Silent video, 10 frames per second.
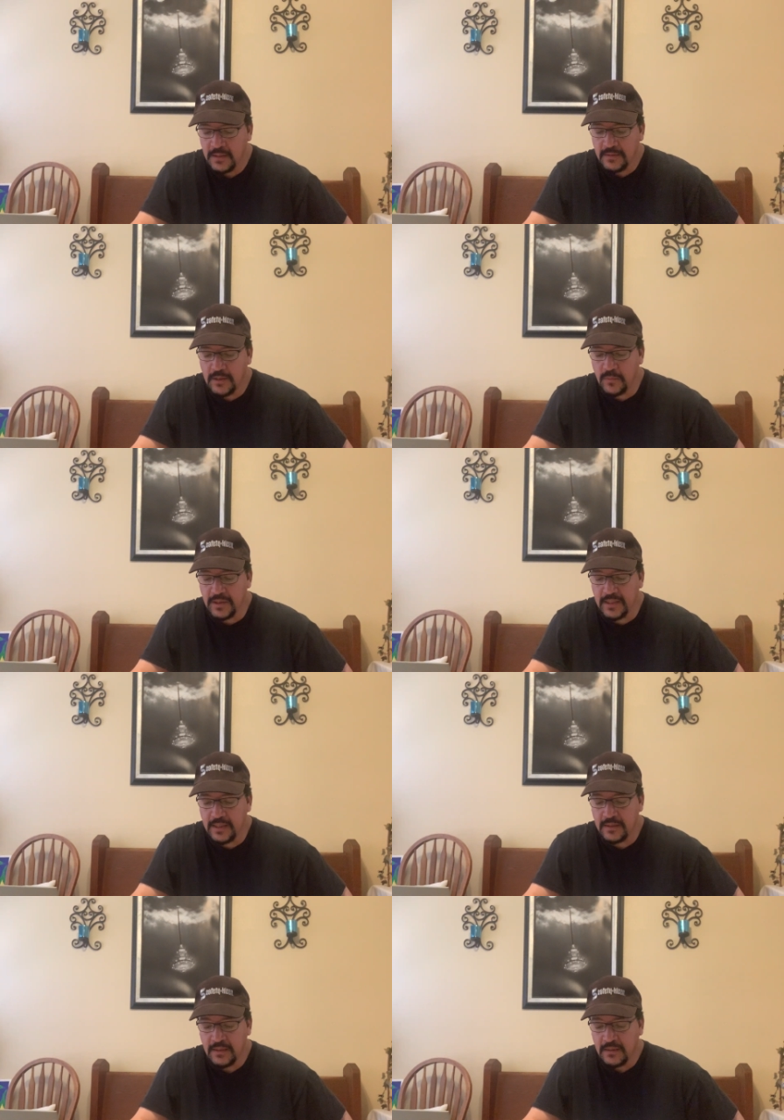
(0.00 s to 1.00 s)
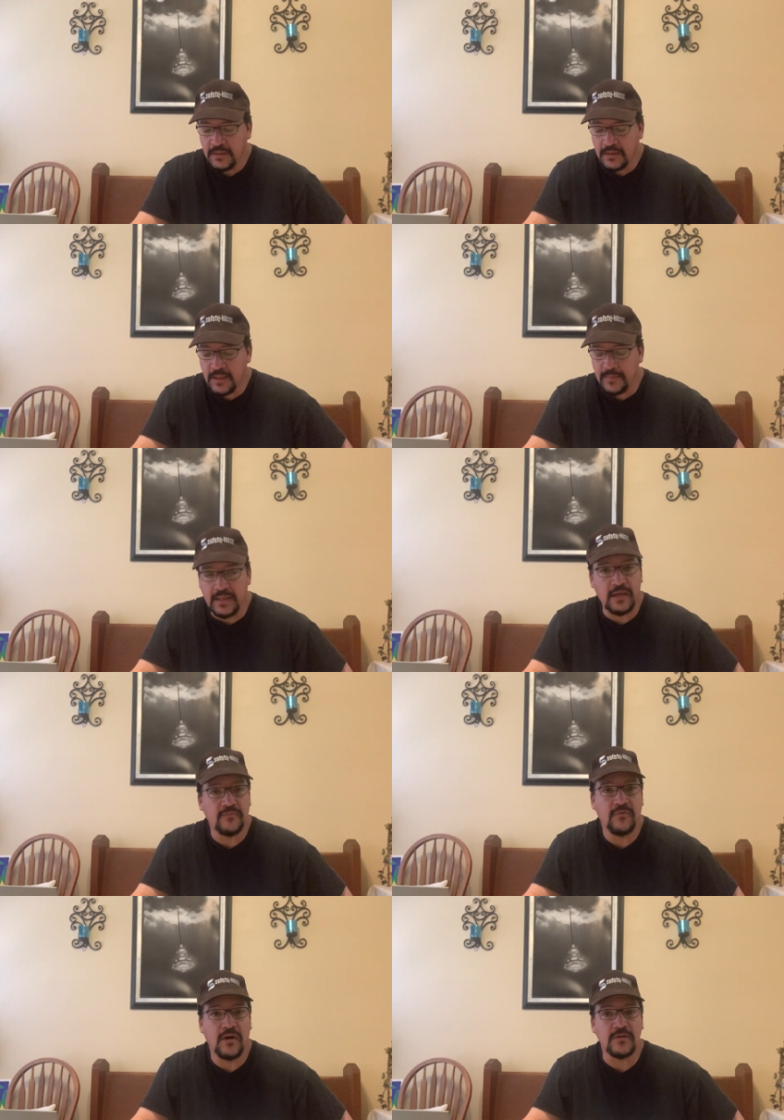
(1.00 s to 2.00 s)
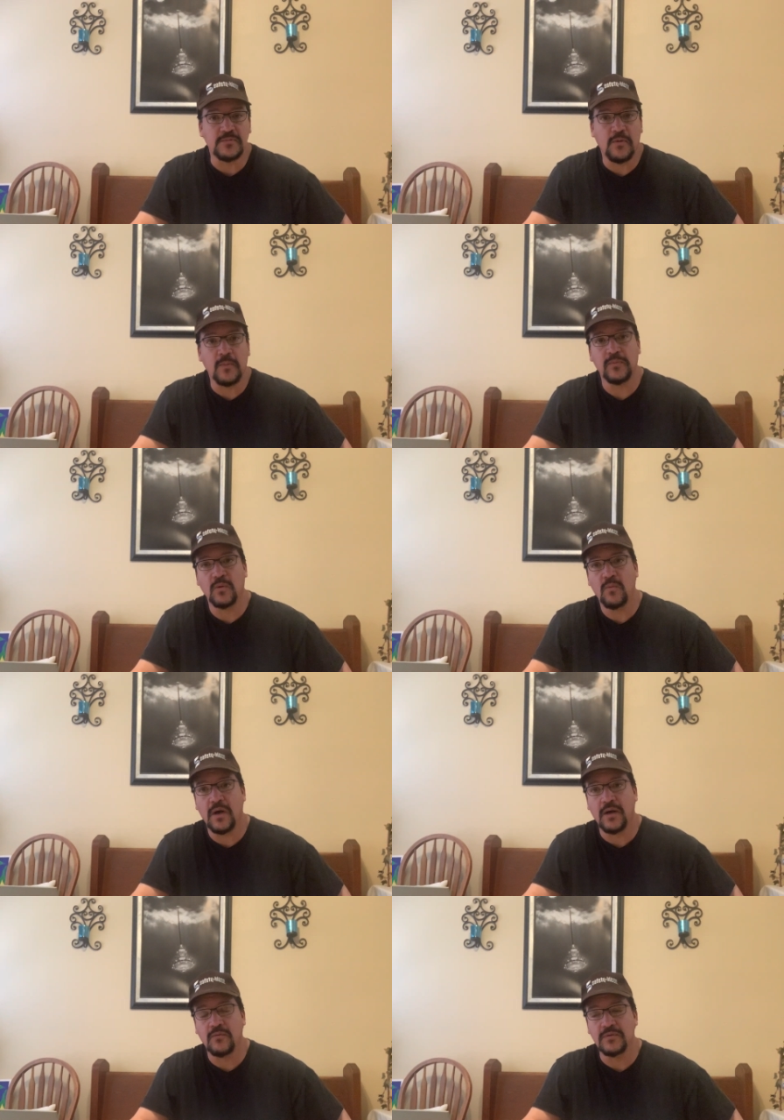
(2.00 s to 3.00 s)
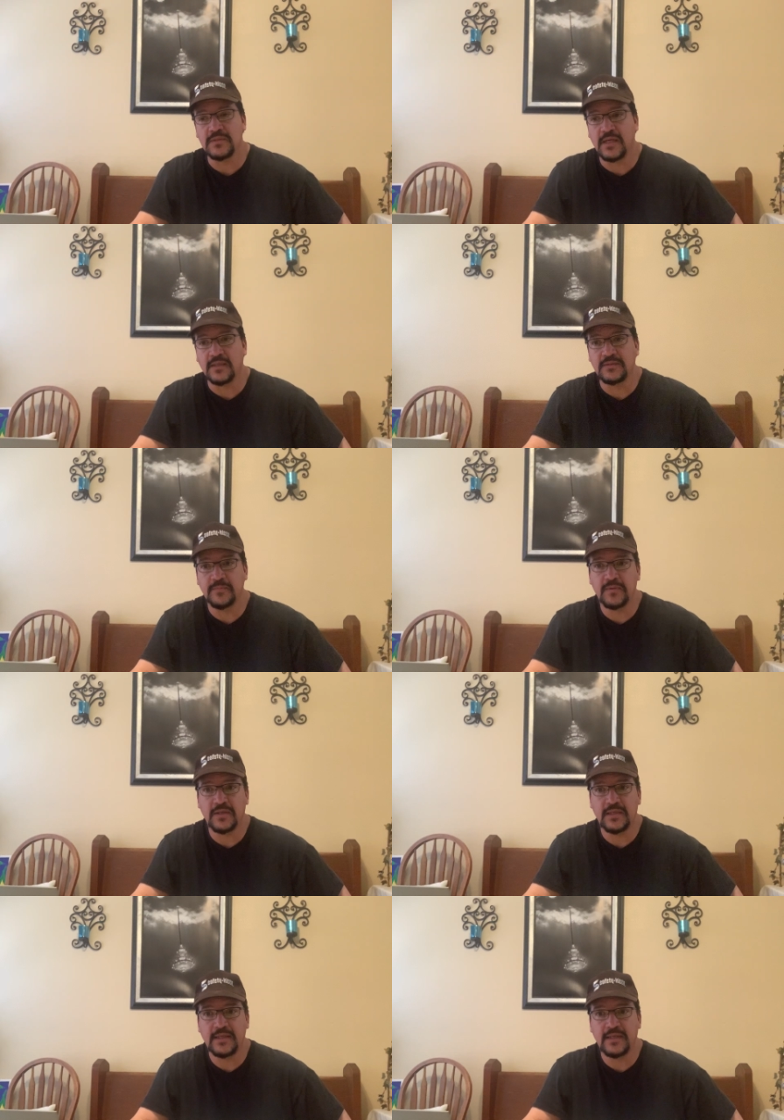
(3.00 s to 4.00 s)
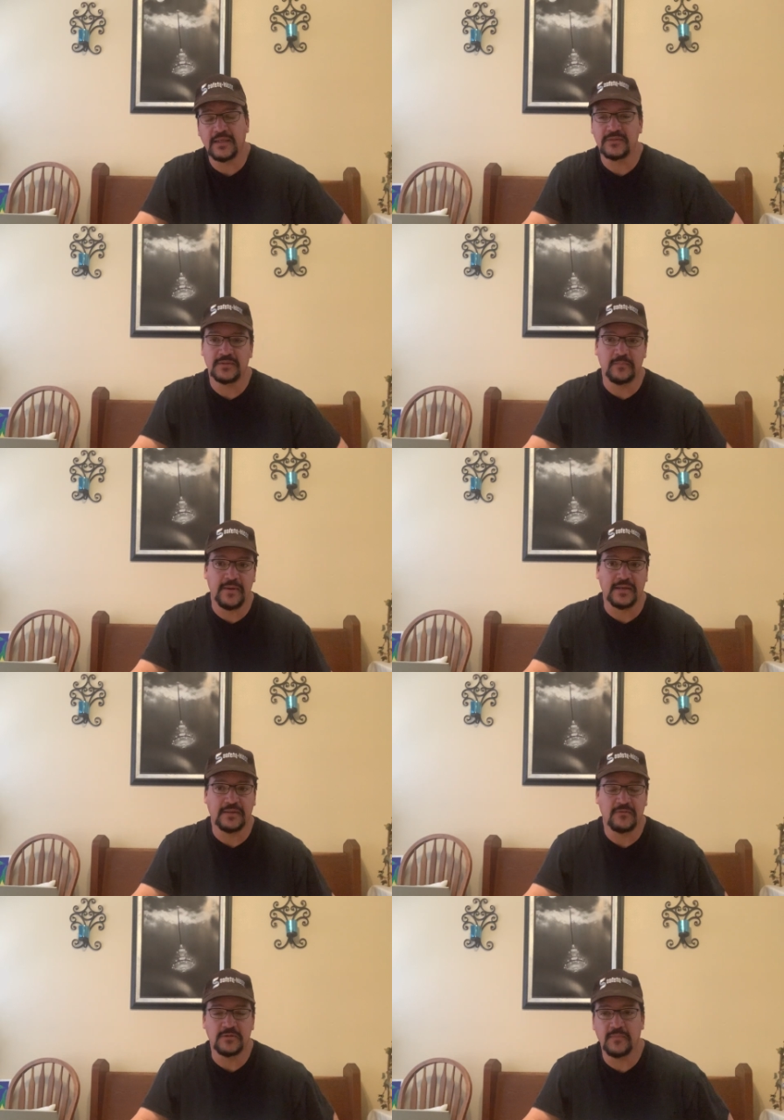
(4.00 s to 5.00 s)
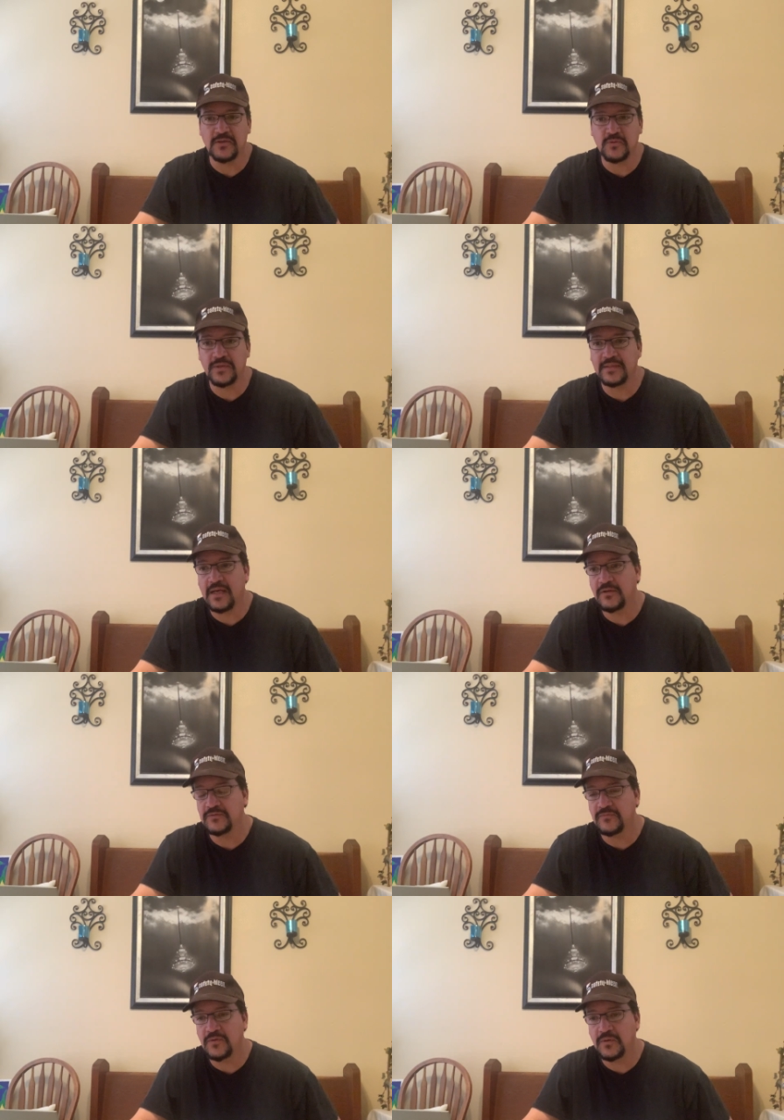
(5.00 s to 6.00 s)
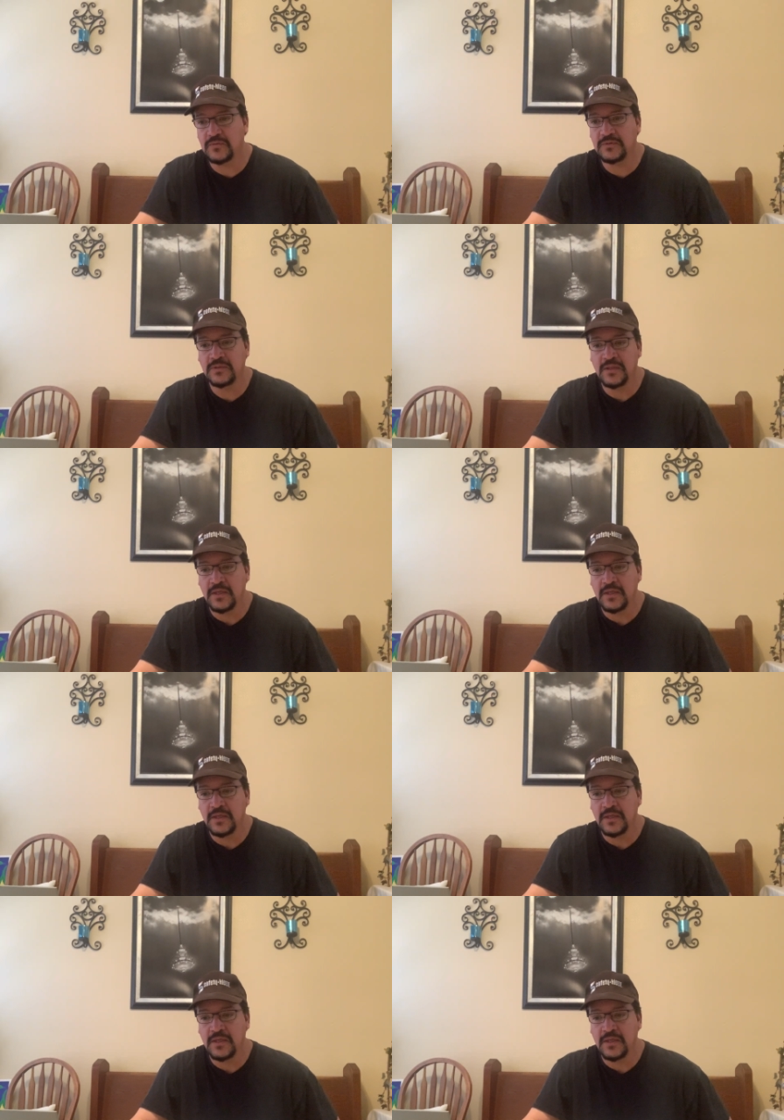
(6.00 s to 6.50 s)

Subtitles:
that we get coming out of our spark plug wire, which typically, like I said, back then was about 20,000 volts.